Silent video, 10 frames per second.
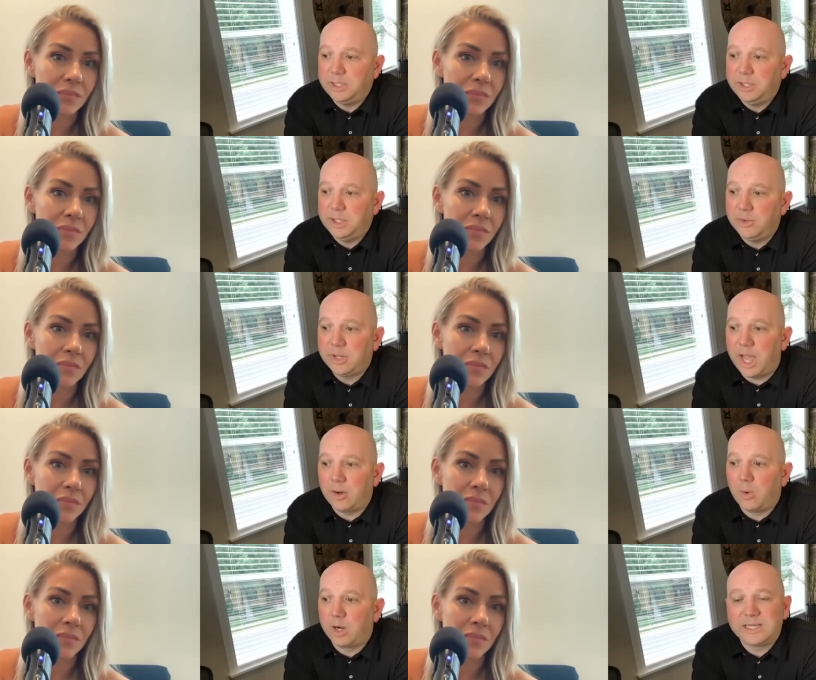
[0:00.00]
Speaker 1: you got
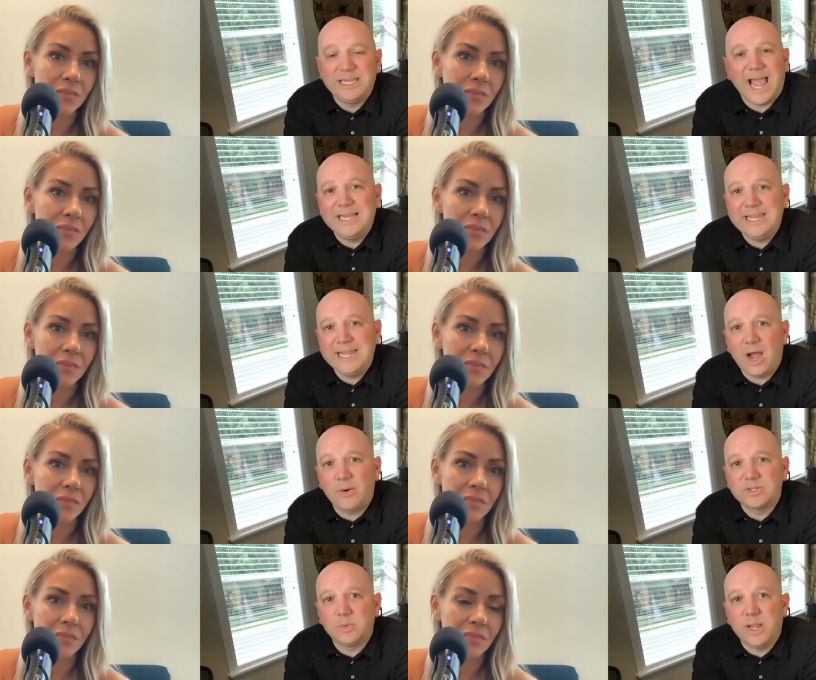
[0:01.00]
to work 90
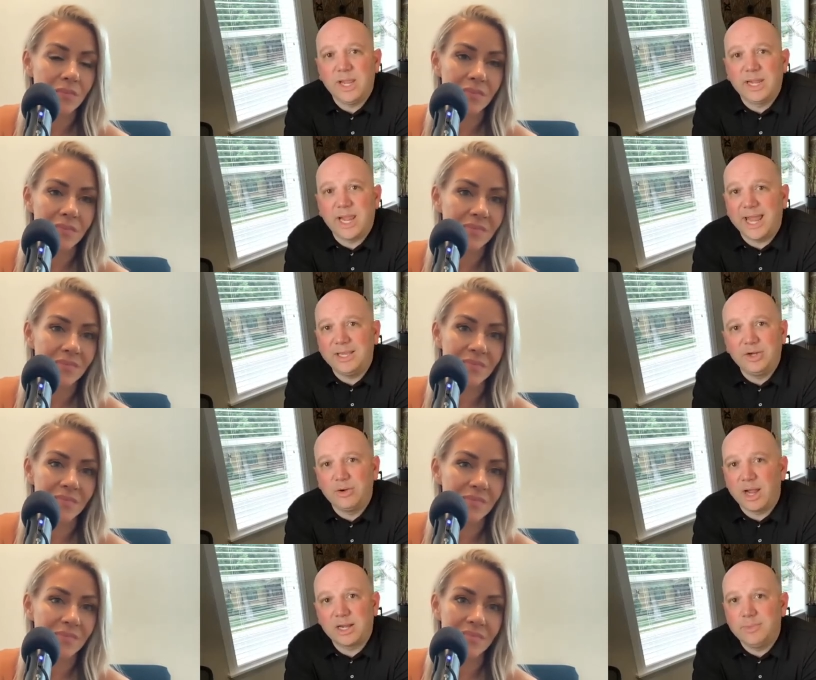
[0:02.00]
hours a week and
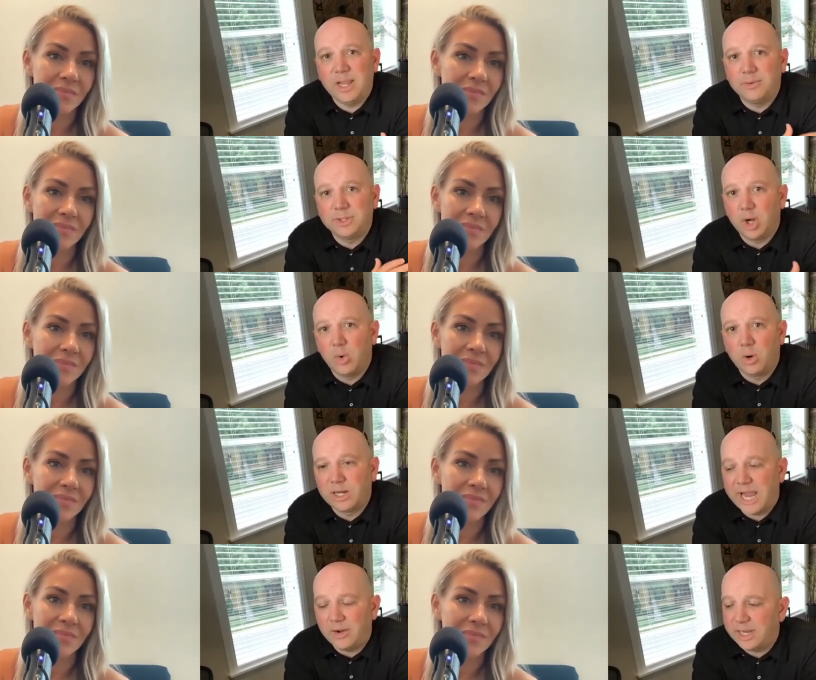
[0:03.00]
you're not going to be able to go
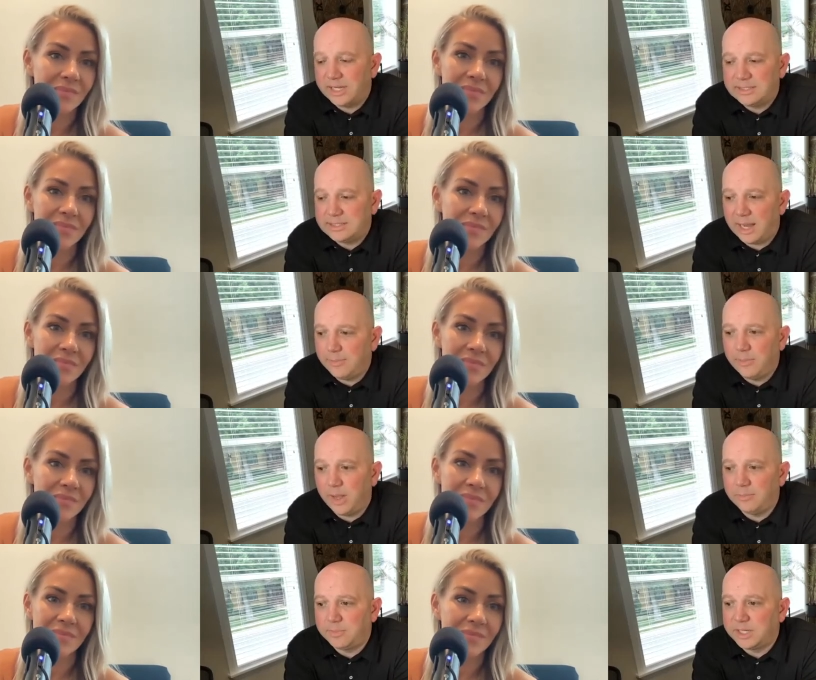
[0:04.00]
work out anytime
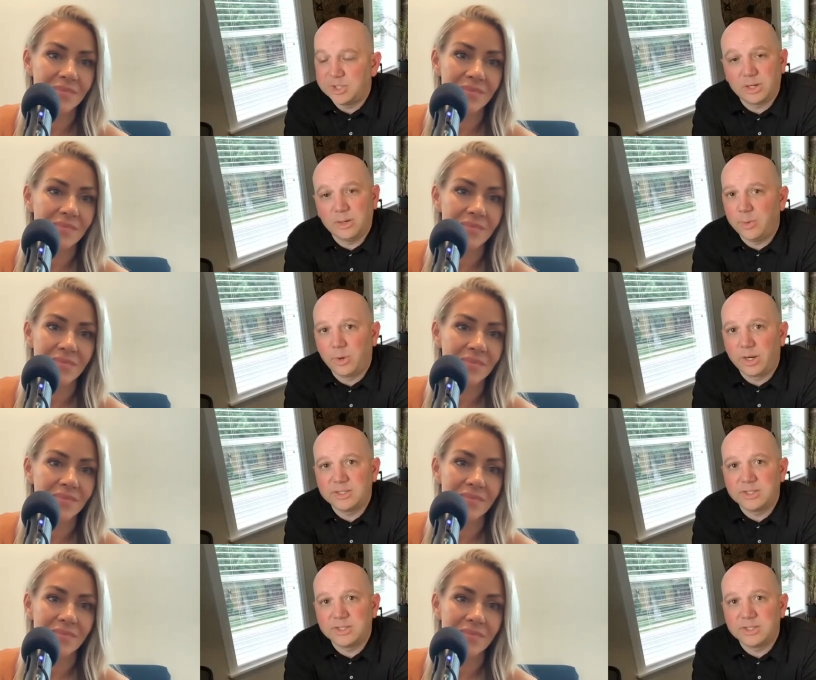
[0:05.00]
because um, you're going to be working